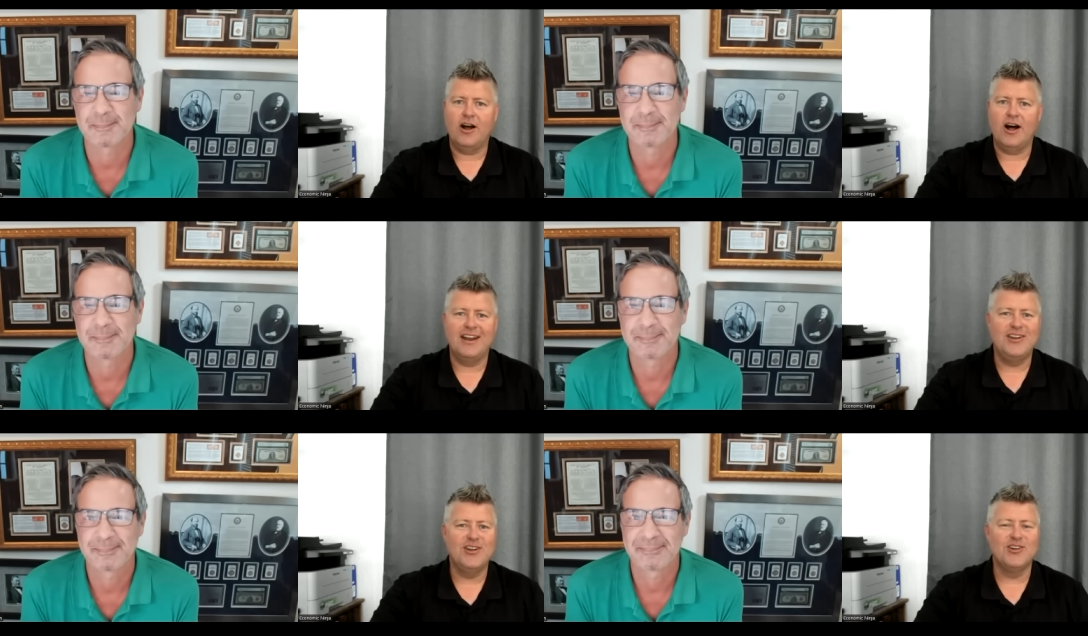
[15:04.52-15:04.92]

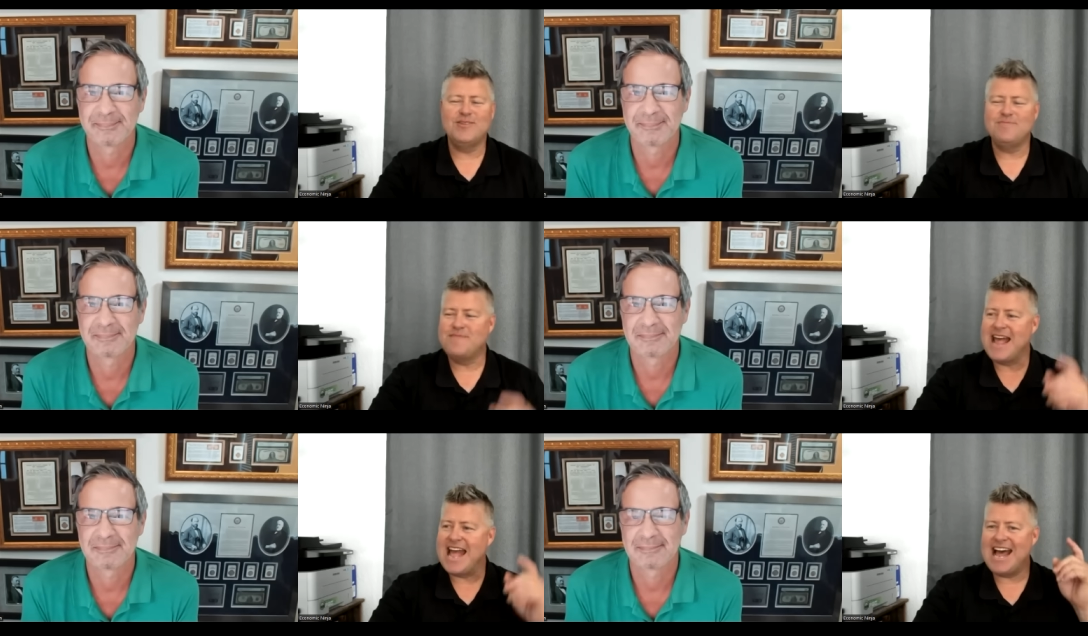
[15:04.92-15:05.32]
Speaker 1: Right
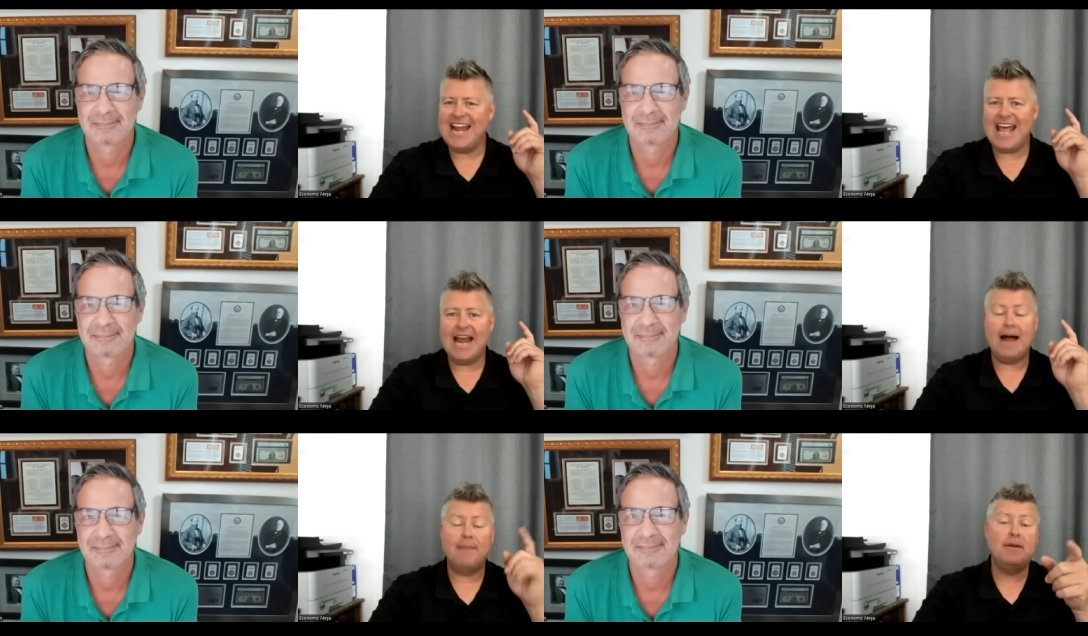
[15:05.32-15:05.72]
on. You're the
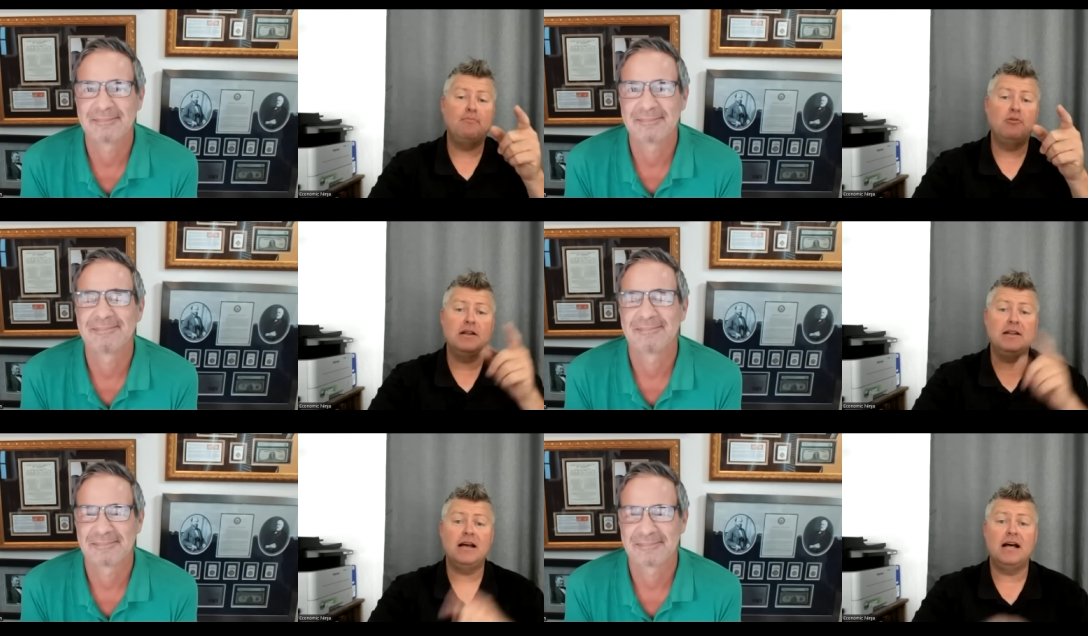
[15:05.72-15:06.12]
man.
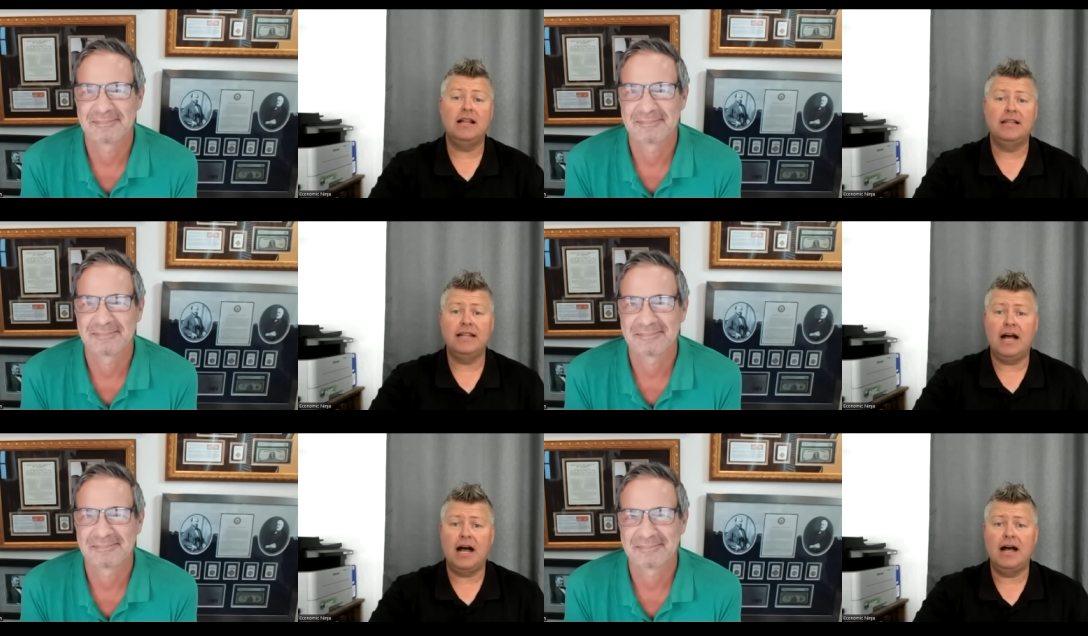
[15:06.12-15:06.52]
And I'm going to
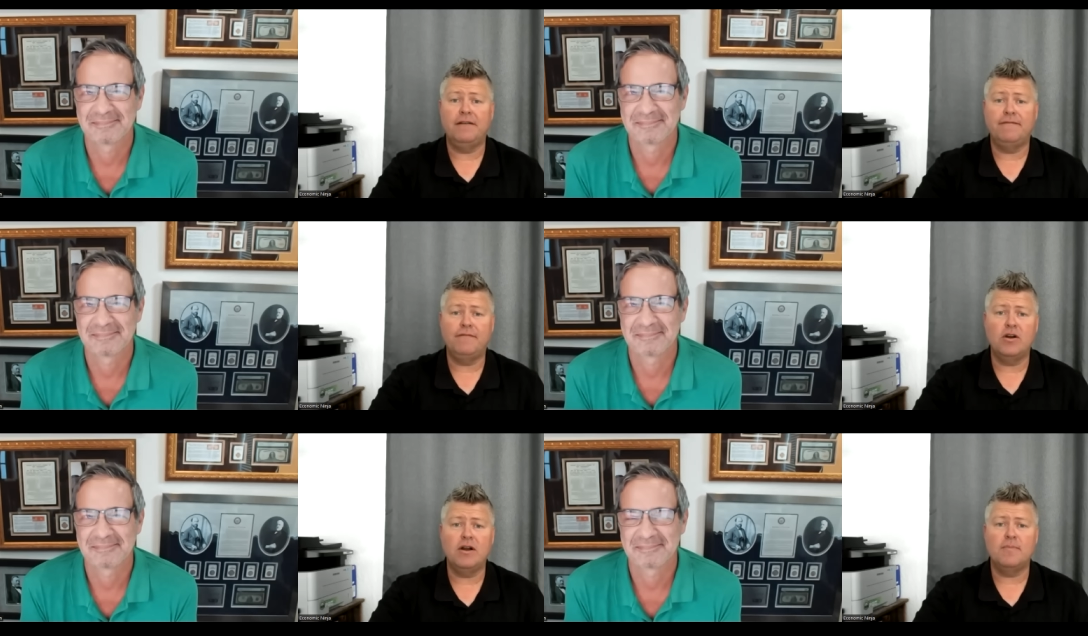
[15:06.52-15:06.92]
put
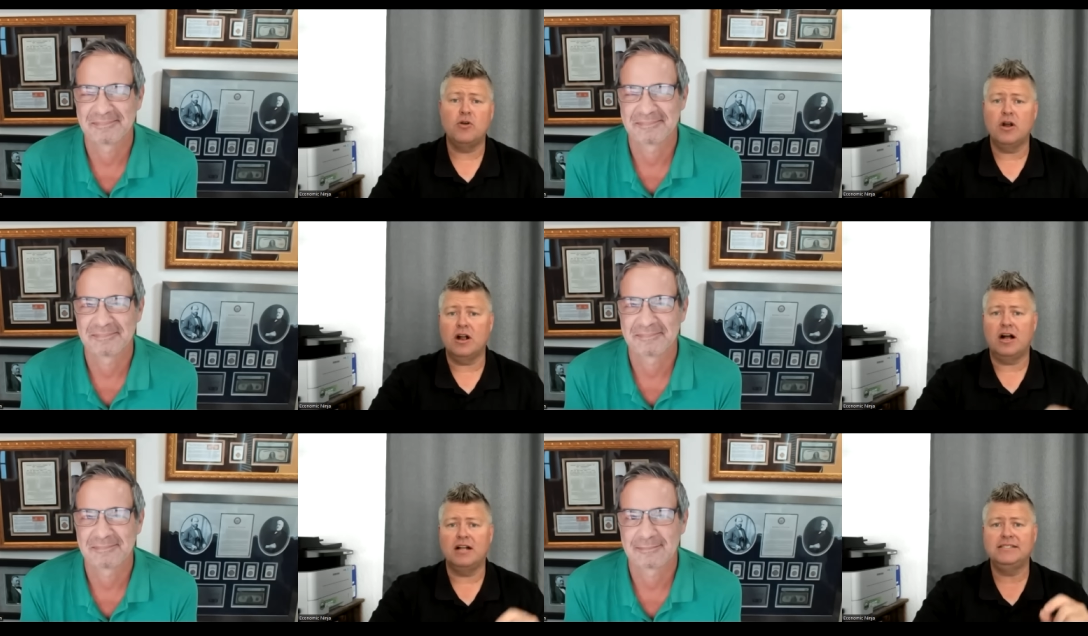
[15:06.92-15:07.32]
a
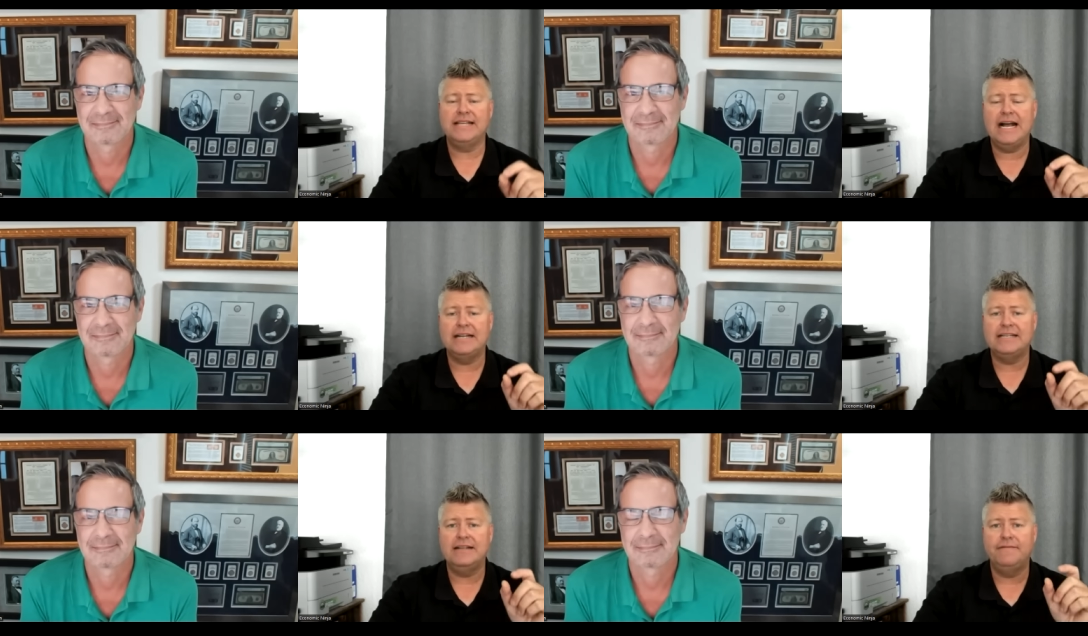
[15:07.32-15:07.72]
phone number or
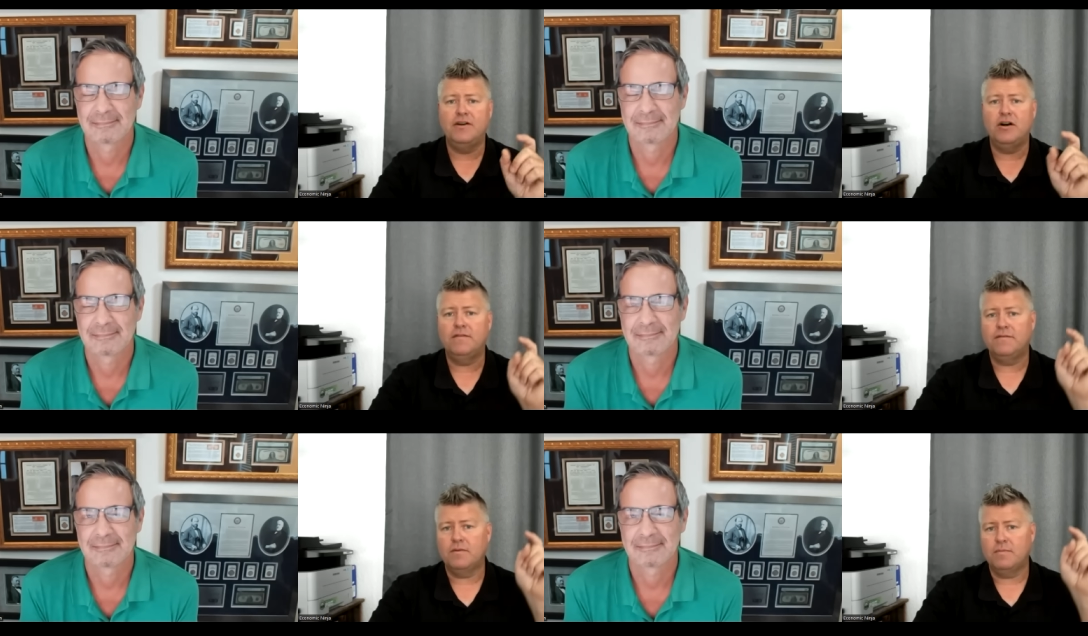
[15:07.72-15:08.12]

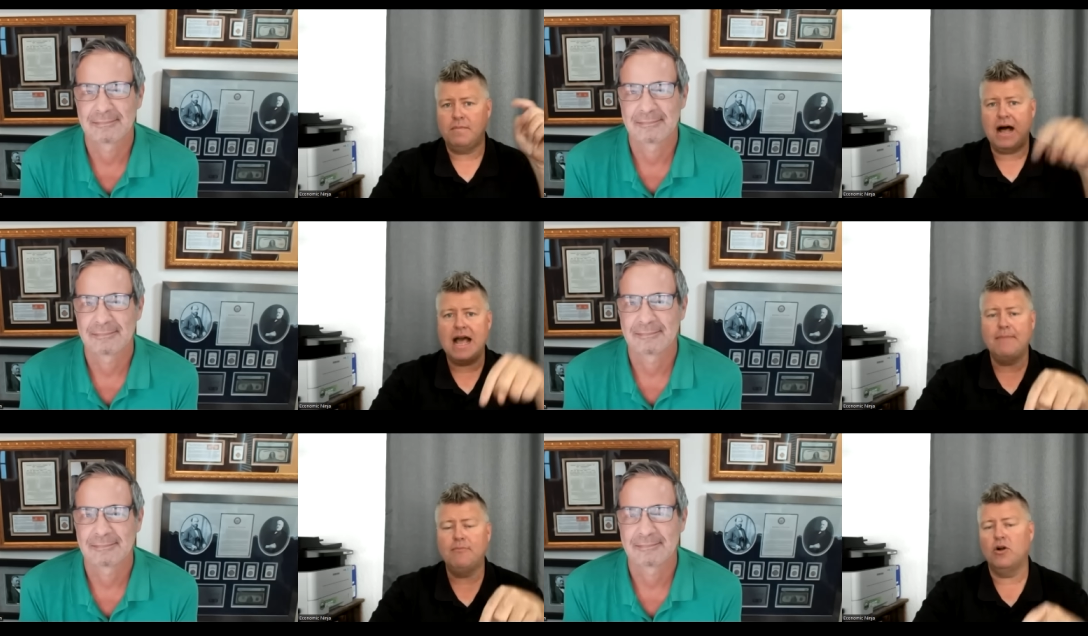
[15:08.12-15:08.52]
contact info
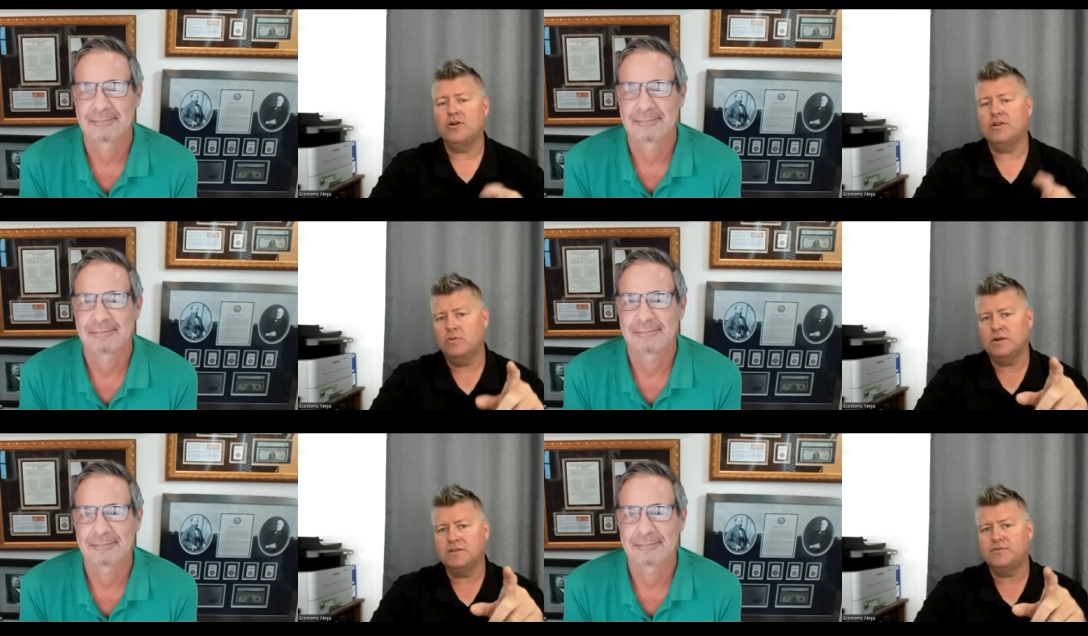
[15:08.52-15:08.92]
for
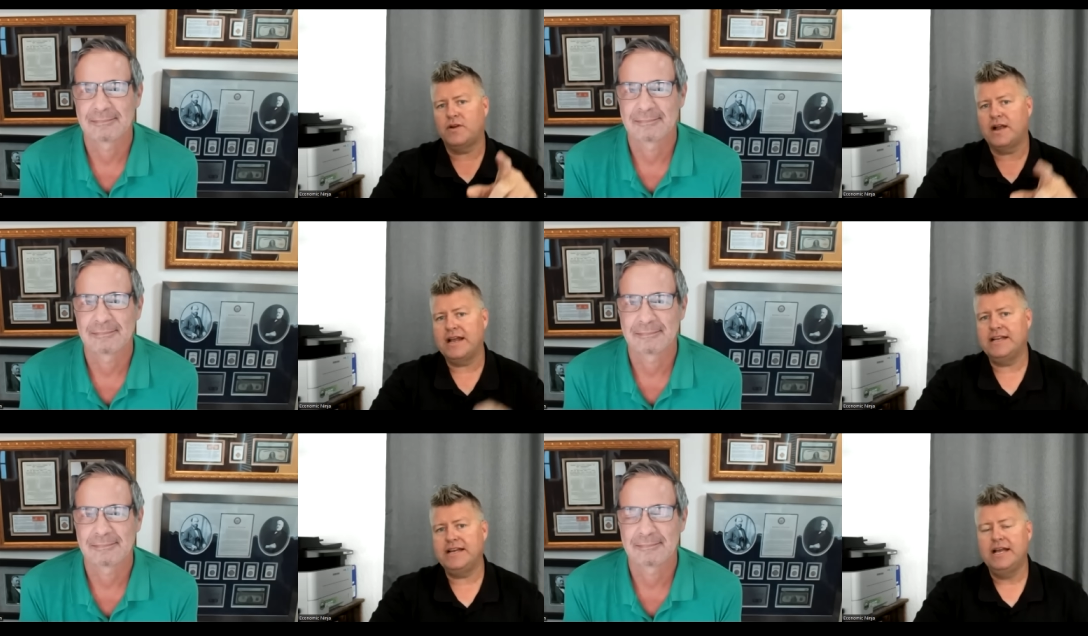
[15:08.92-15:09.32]
my broker that
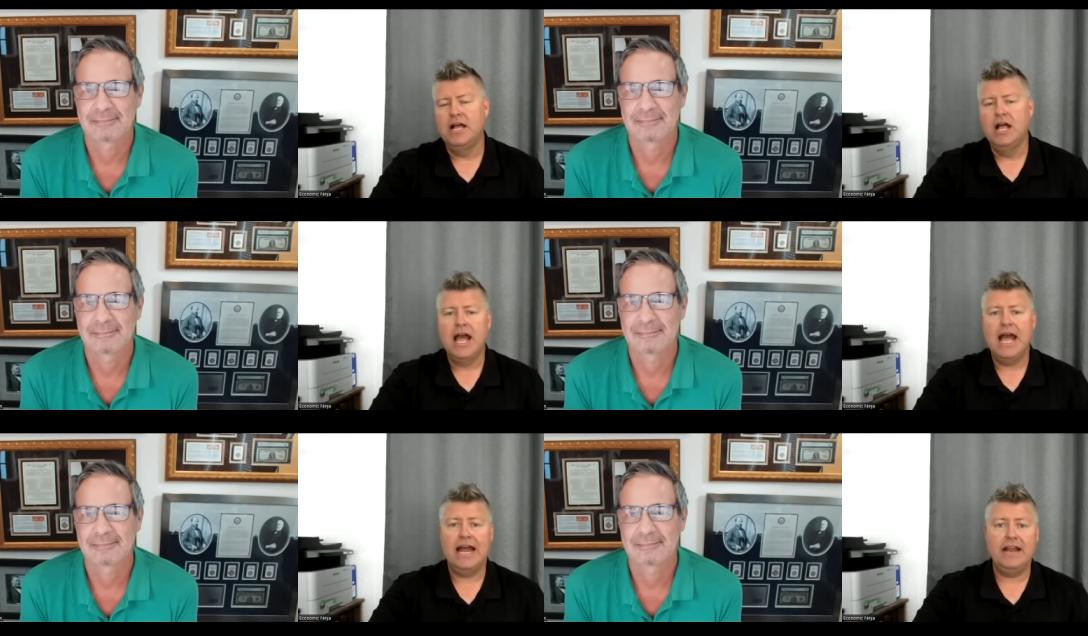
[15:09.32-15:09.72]
works for
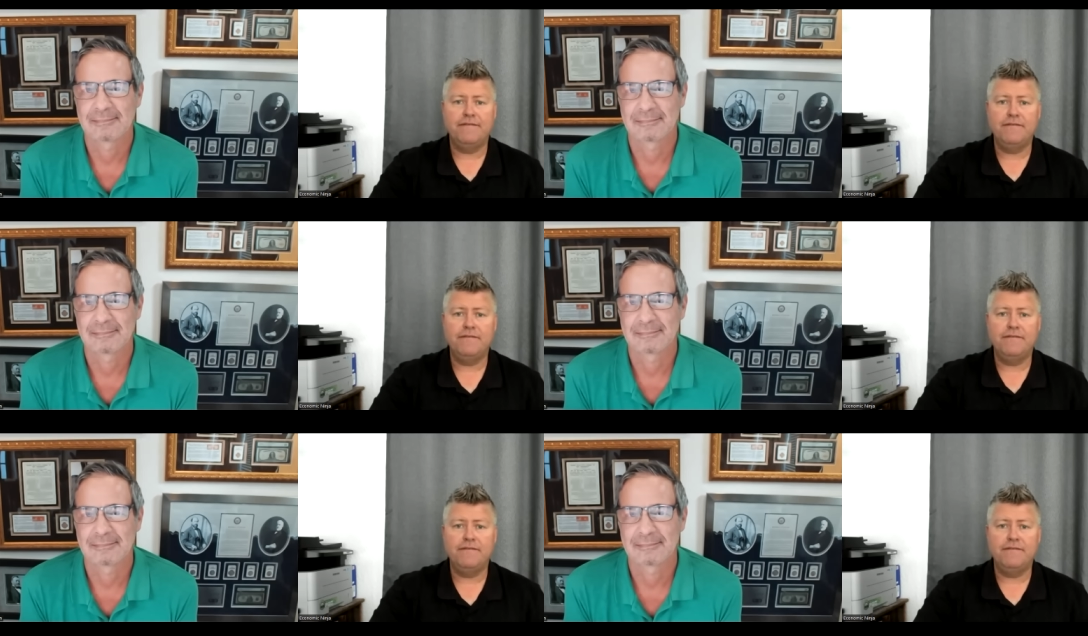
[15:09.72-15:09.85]
Andy.